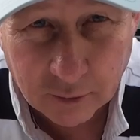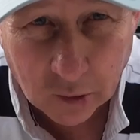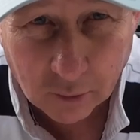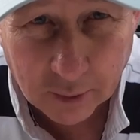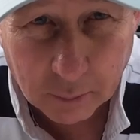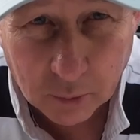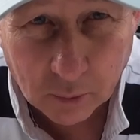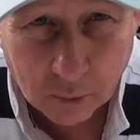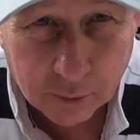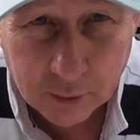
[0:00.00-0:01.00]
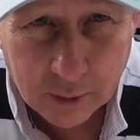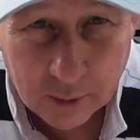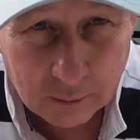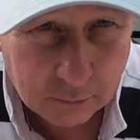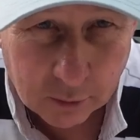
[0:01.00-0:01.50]
a lorry abroad,
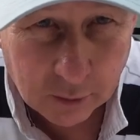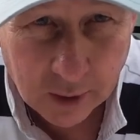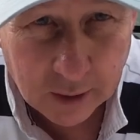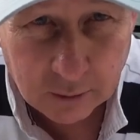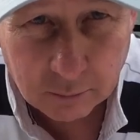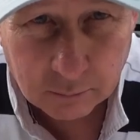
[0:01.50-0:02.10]
UK,